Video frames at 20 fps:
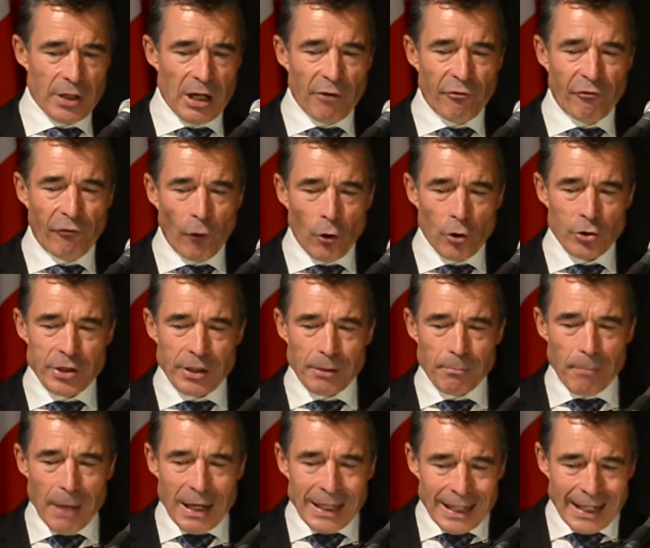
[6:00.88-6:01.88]
are forcing
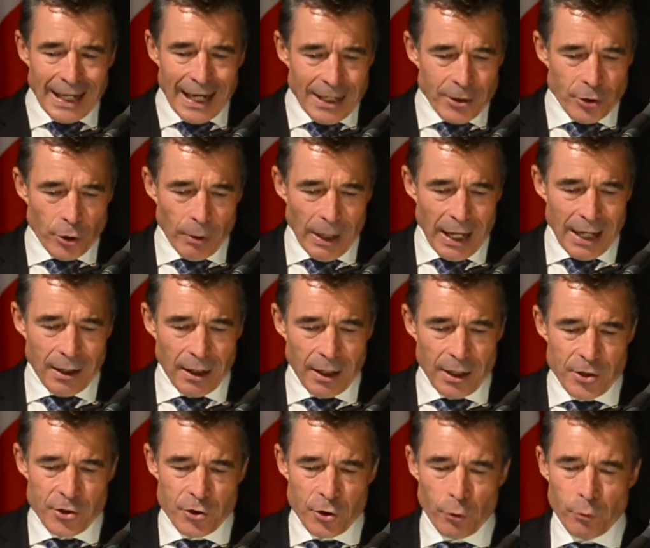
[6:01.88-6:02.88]
many NATO
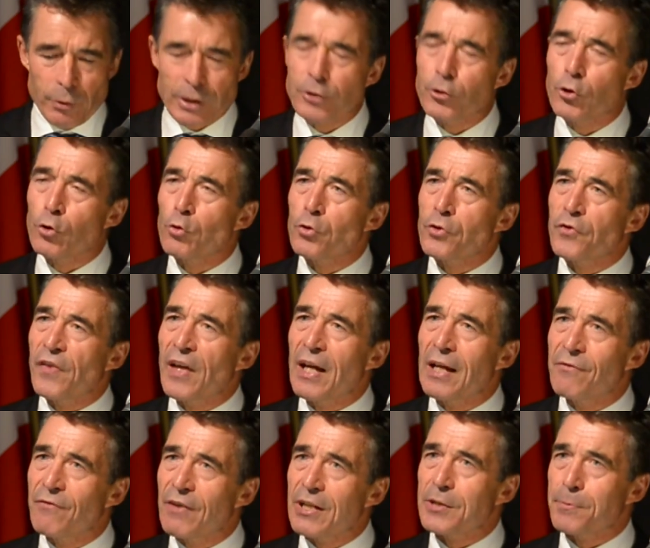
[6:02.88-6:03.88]
allies to reduce their
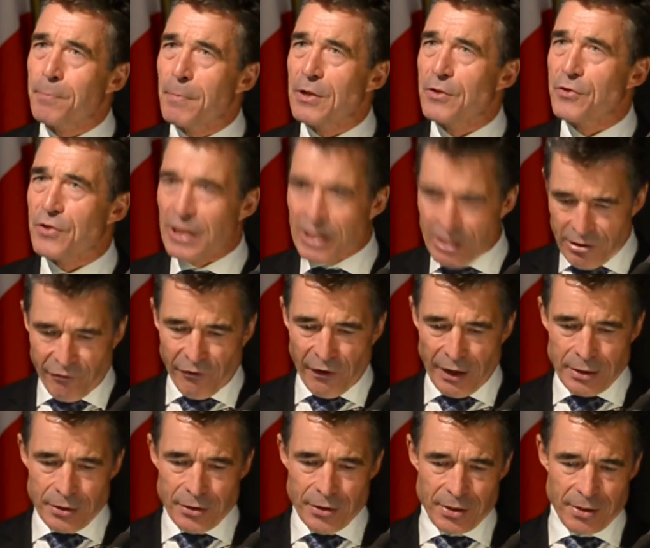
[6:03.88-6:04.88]
investments in
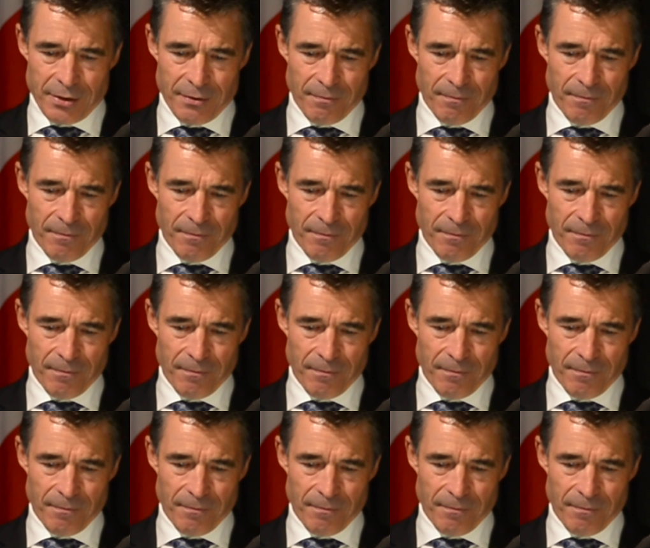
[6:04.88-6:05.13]
defense.